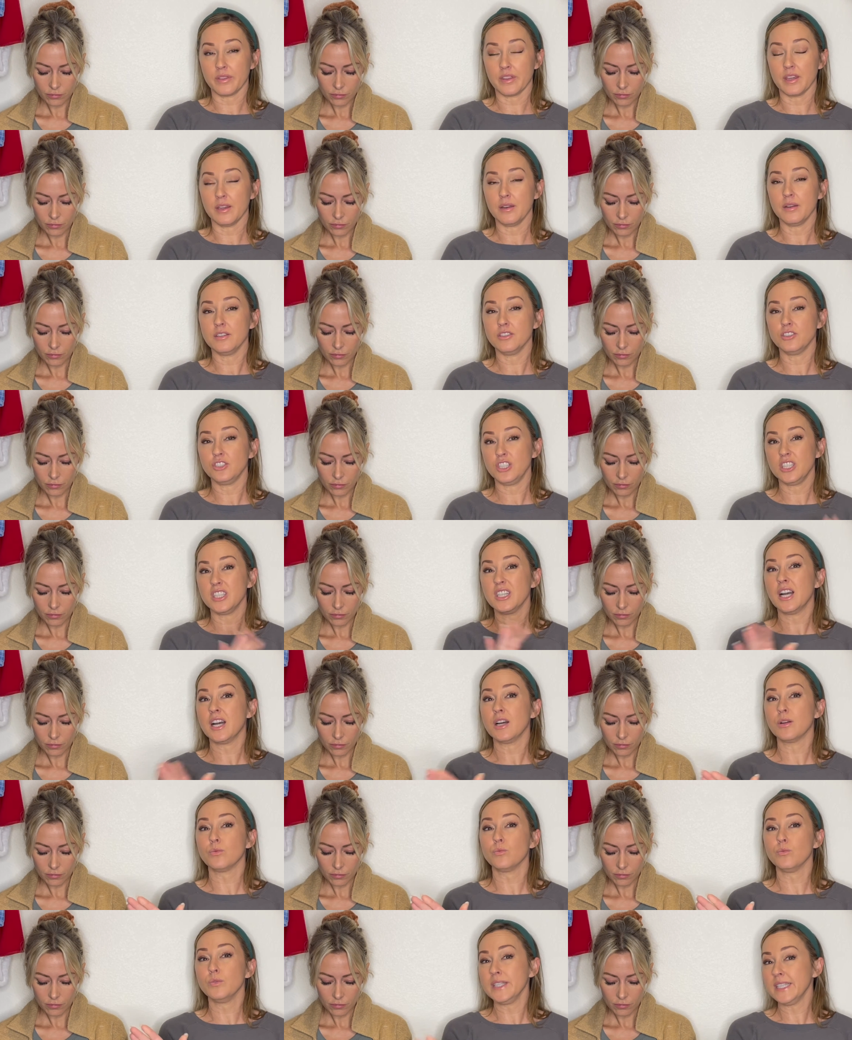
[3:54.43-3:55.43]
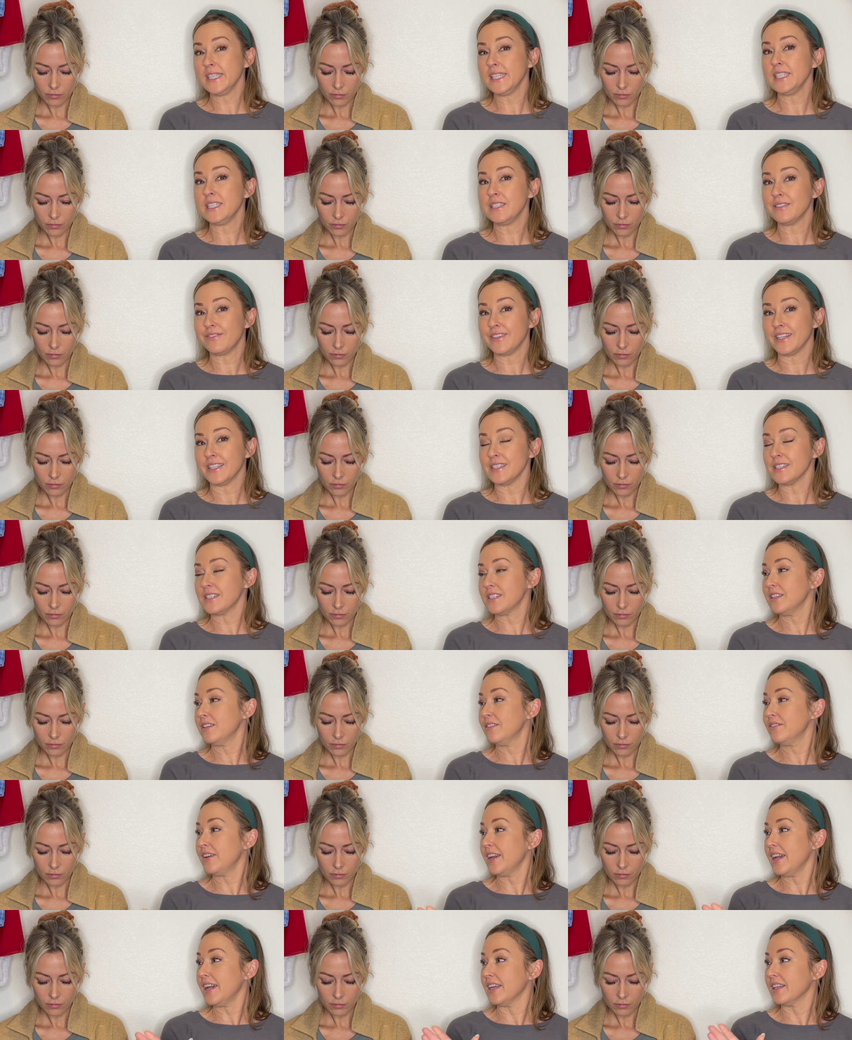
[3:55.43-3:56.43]
Speaker 1: it. She got really defensive
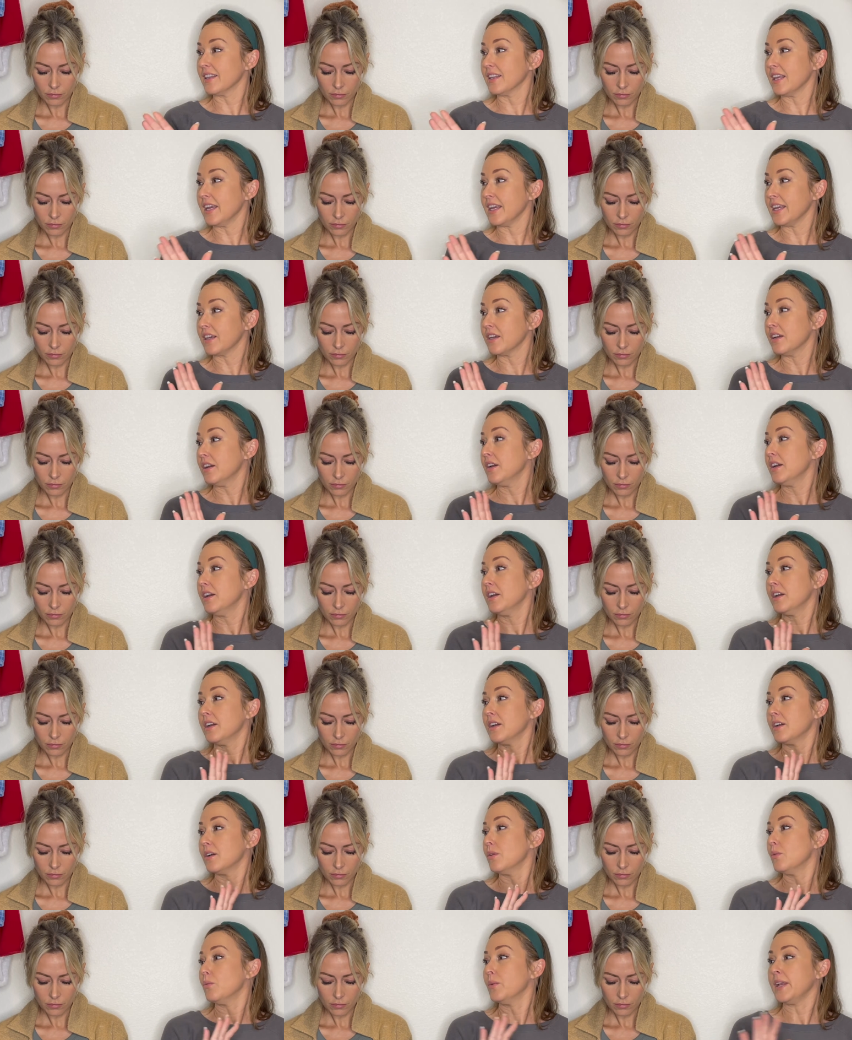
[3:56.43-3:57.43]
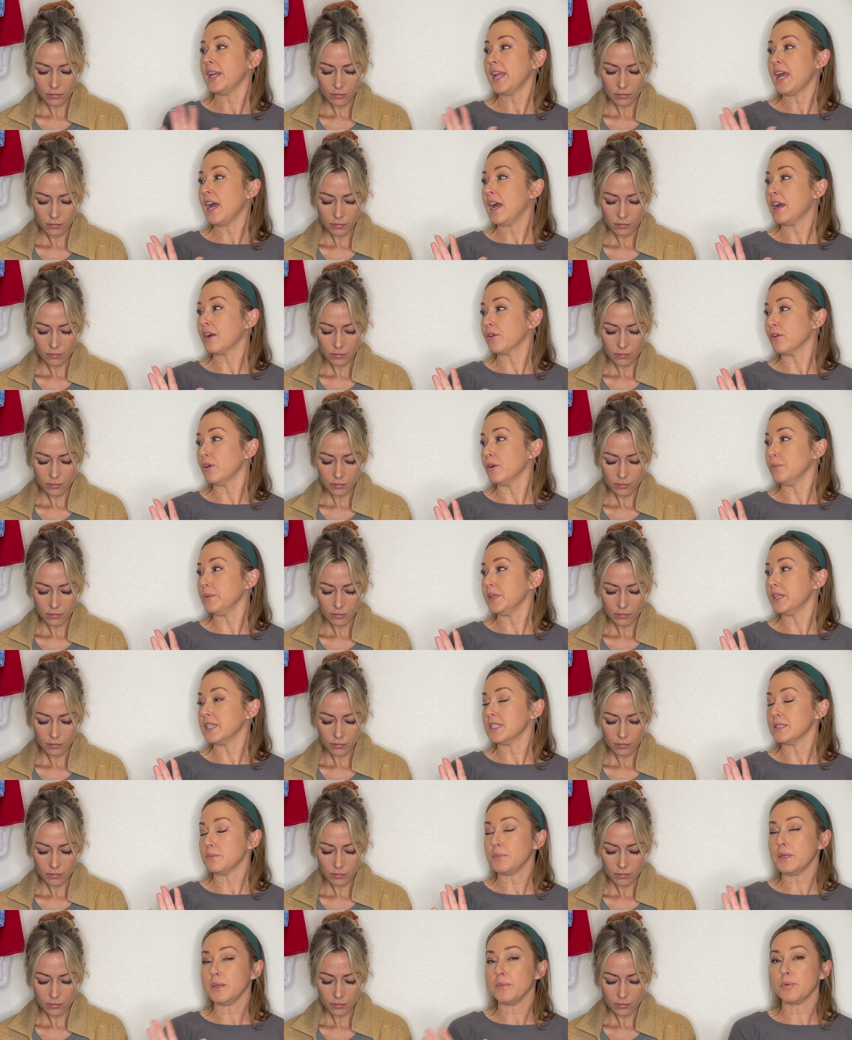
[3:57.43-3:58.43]
and like went aggro because
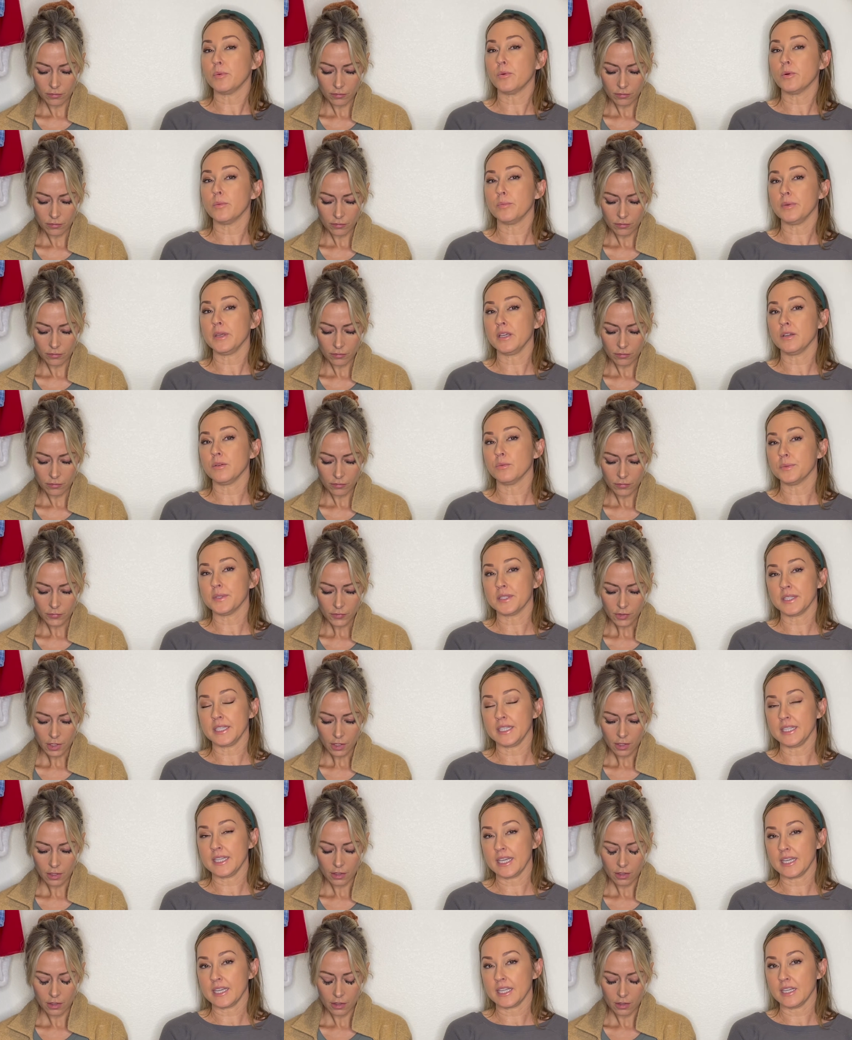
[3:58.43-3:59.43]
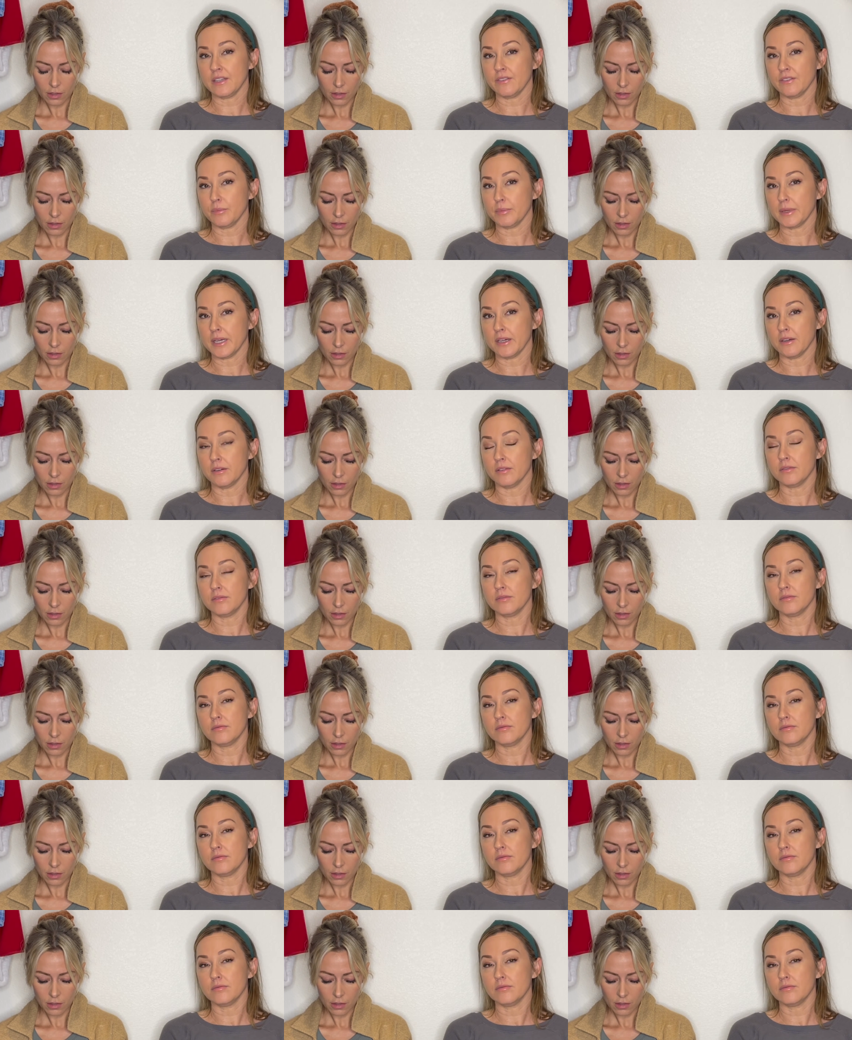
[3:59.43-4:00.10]
people were being really negative about